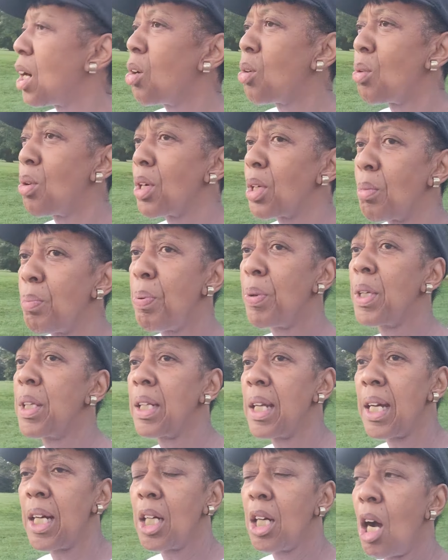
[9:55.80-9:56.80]
don't want to
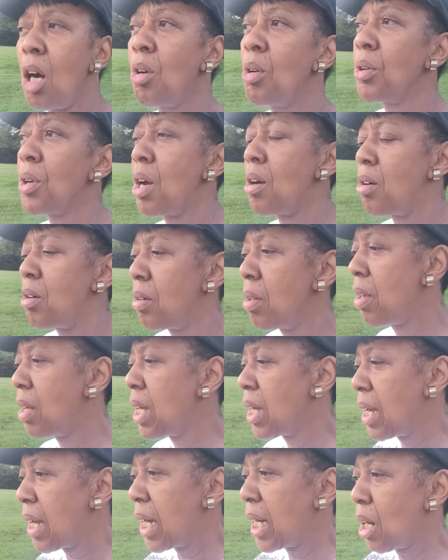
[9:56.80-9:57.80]
put their coat on.
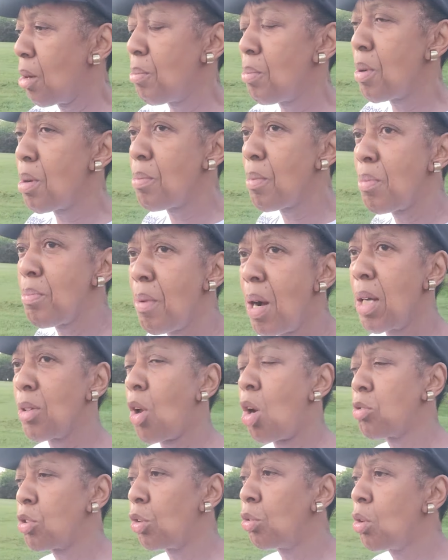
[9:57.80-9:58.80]
And I remember, Mom,
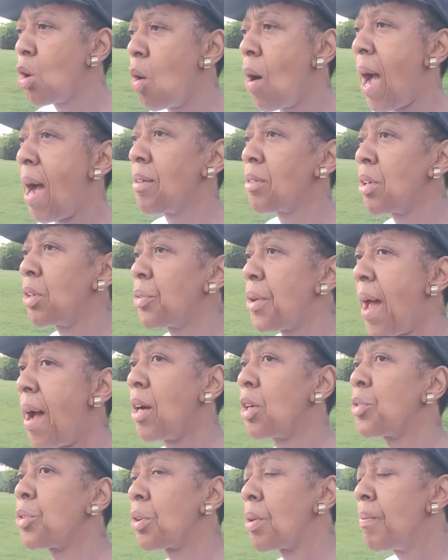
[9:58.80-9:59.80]
don't you go out this
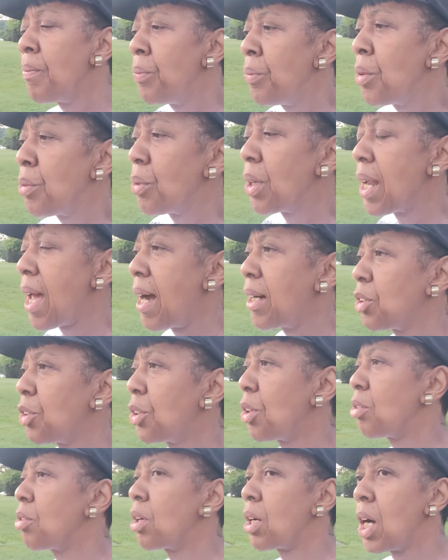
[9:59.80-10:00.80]
house
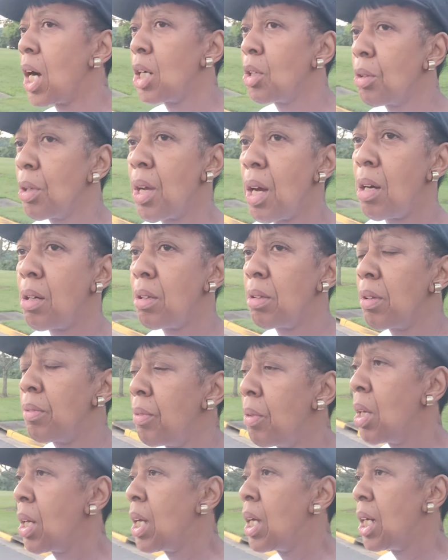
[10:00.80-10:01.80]
without your coat on
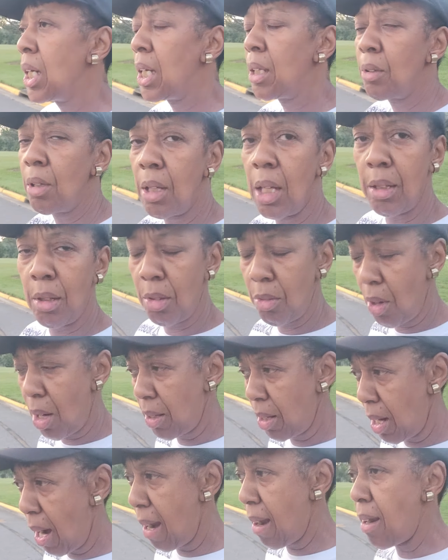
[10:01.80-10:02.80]
and, and,
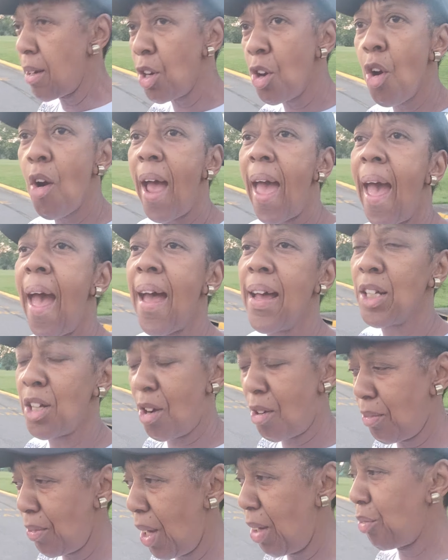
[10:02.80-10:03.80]
and, and your hat
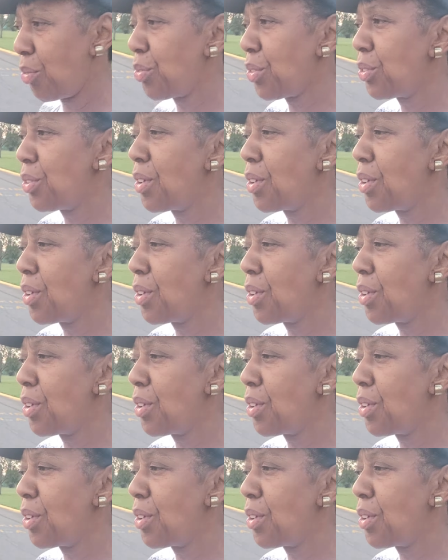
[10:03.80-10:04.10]
on. That was